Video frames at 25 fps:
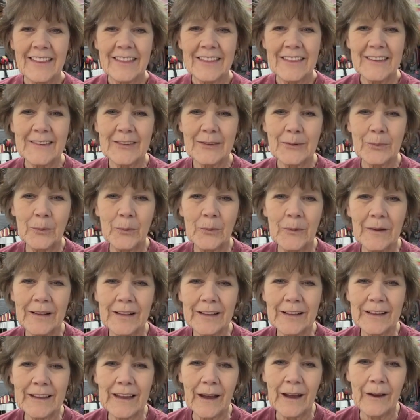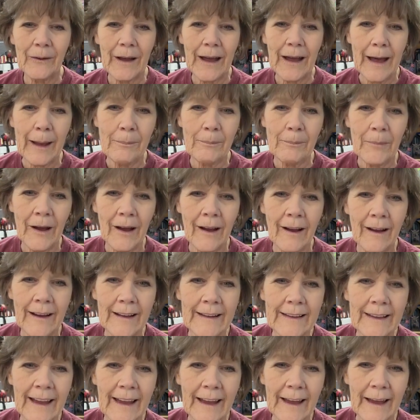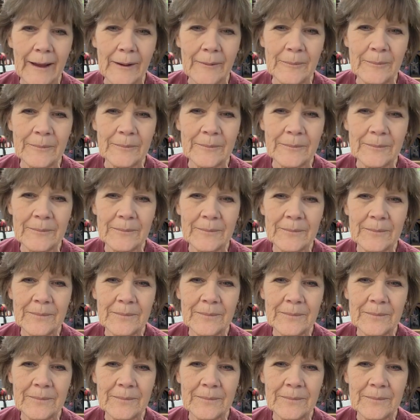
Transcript: This will go up on um,